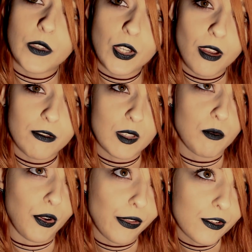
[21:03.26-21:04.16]
you have this
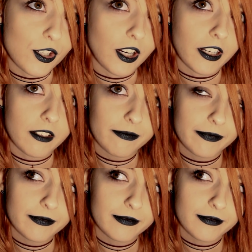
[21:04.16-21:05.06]
birth chart.
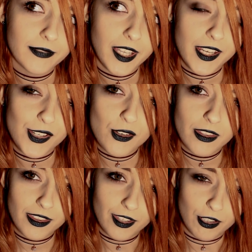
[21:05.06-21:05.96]

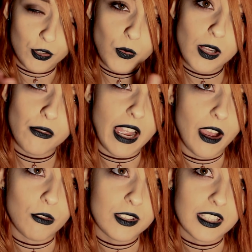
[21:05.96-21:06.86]
There are 12
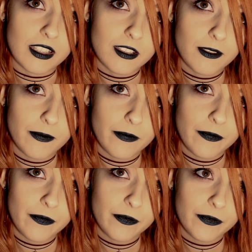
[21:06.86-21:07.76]
houses.
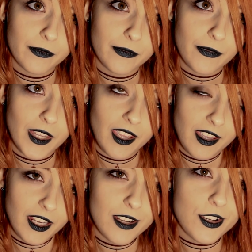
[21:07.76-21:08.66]

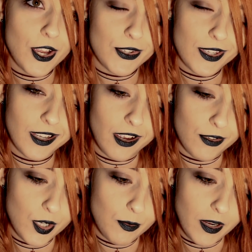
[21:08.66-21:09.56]
Each house is
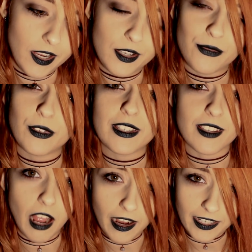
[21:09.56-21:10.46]
governed by a different
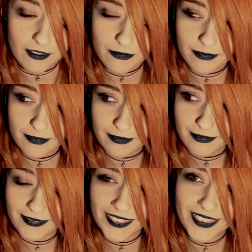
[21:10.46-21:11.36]
sign.
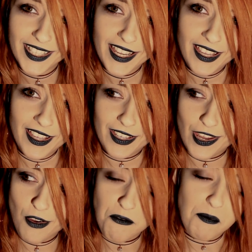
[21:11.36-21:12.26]

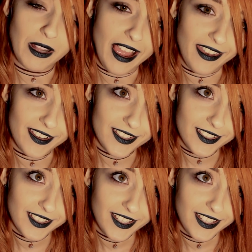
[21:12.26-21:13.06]
You have planets